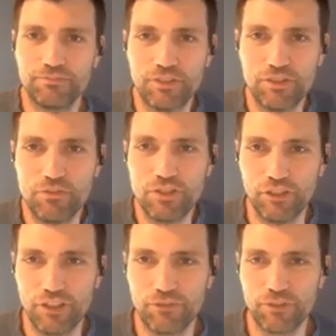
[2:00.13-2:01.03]

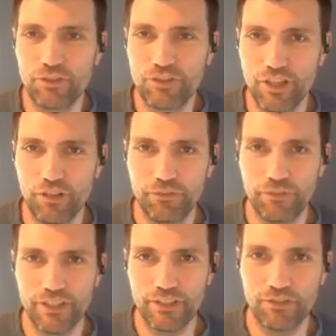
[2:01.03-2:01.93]
utility for yourself
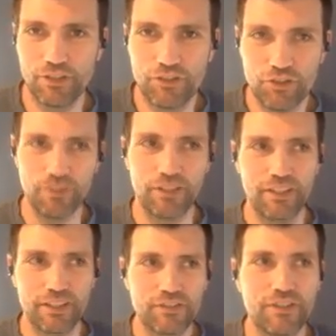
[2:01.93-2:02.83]
in consuming things.